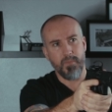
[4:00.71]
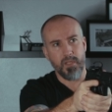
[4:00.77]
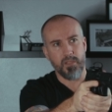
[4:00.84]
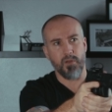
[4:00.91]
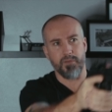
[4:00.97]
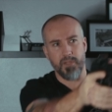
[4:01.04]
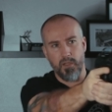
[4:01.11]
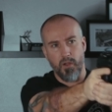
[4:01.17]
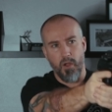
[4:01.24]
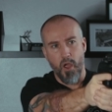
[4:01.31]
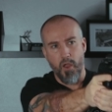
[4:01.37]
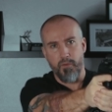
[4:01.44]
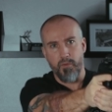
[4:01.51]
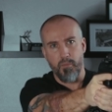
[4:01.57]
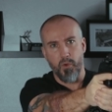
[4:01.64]
So obviously like
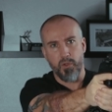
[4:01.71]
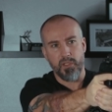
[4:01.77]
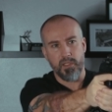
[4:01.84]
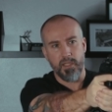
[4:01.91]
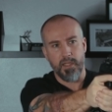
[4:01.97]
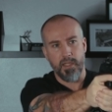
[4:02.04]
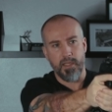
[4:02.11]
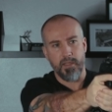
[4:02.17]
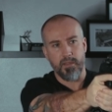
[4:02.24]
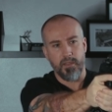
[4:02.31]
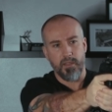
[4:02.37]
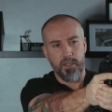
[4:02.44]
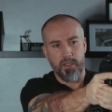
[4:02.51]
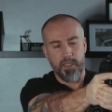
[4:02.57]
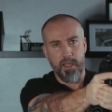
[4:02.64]
over muscling it,
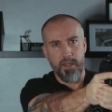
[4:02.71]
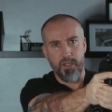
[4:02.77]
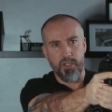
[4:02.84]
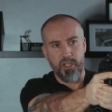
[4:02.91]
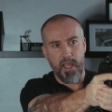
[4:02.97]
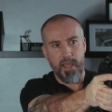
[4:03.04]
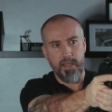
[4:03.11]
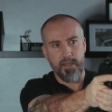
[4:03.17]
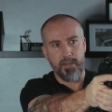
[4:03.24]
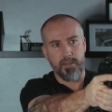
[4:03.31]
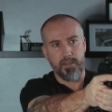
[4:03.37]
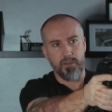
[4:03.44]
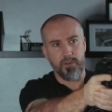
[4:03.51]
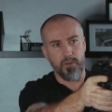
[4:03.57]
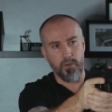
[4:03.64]
getting the
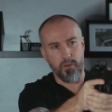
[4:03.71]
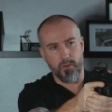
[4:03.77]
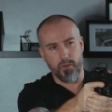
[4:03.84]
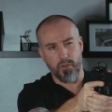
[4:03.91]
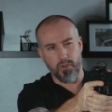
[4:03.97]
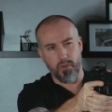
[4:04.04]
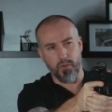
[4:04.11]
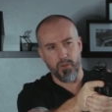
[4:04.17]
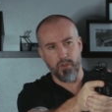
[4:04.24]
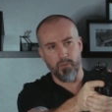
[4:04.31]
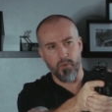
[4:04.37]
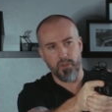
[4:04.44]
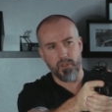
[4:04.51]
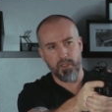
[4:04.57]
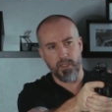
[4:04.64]
shakes, or just under
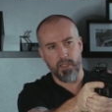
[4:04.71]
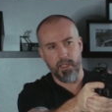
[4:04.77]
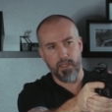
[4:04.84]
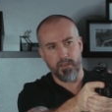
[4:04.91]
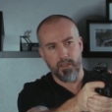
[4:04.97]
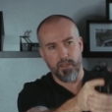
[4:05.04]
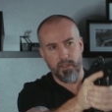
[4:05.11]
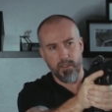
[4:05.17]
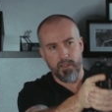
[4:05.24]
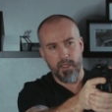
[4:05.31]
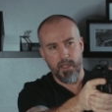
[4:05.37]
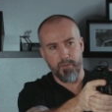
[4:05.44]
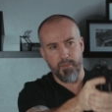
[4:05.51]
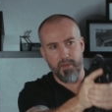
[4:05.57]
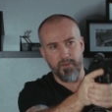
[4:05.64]
muscling it,
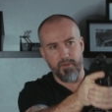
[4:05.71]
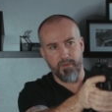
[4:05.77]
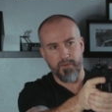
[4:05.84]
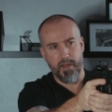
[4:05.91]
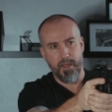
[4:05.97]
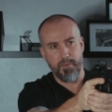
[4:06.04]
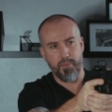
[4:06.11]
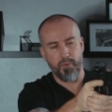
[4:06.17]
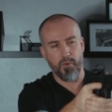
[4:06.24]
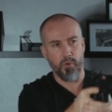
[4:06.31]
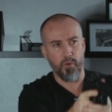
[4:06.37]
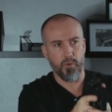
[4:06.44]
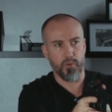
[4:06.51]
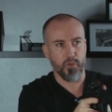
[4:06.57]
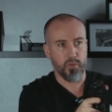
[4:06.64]
getting a bit of a flip,
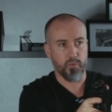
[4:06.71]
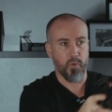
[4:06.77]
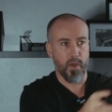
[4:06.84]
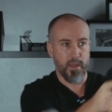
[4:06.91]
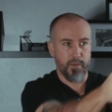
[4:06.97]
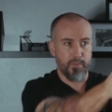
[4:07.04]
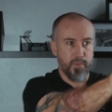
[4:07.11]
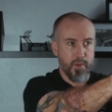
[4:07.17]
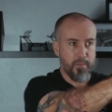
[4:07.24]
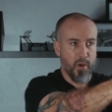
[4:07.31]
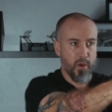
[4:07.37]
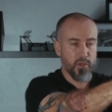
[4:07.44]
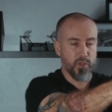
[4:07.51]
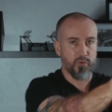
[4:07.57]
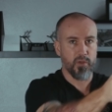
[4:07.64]
or just where your
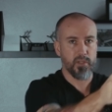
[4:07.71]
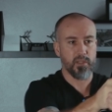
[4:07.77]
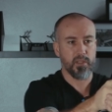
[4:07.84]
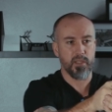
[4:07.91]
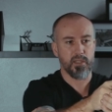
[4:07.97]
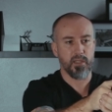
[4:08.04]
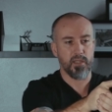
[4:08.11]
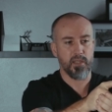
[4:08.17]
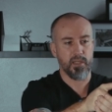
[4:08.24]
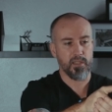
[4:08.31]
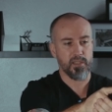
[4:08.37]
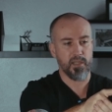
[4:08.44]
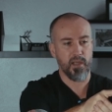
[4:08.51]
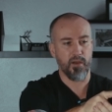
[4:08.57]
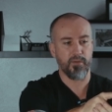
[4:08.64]
posture is in
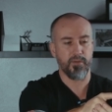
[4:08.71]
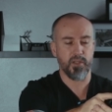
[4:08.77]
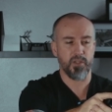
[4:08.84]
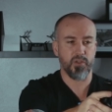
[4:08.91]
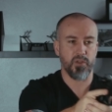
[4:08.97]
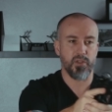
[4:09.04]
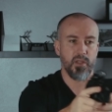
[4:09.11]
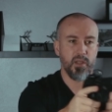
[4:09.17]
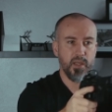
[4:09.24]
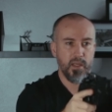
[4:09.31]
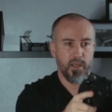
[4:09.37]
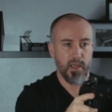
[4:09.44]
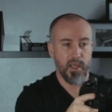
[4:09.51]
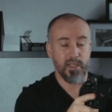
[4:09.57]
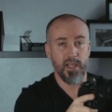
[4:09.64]
itself. It's
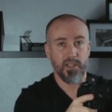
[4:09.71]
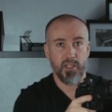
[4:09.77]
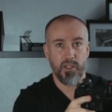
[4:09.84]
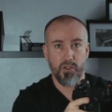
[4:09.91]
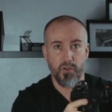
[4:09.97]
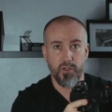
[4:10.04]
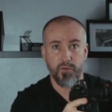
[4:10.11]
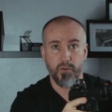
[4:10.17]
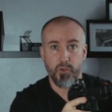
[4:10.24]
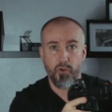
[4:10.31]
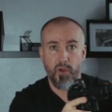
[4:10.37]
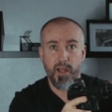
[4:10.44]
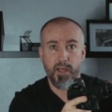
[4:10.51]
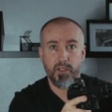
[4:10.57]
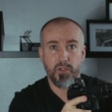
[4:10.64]
actually a useful
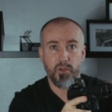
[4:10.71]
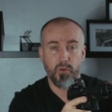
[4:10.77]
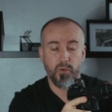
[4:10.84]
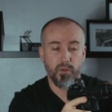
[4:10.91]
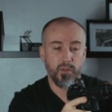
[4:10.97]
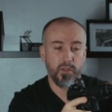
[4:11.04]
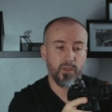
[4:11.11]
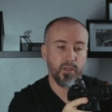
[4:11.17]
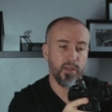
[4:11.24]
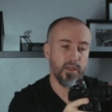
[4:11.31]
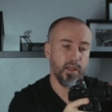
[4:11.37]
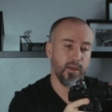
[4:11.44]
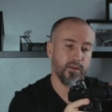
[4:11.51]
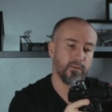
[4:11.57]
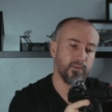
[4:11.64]
training tool in
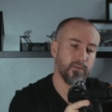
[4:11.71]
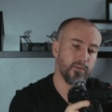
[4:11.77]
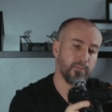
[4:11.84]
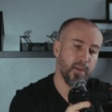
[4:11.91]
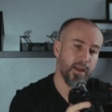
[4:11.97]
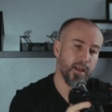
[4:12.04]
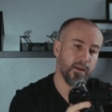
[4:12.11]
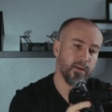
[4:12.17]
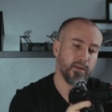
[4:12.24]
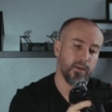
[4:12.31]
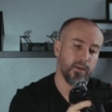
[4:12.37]
that manner.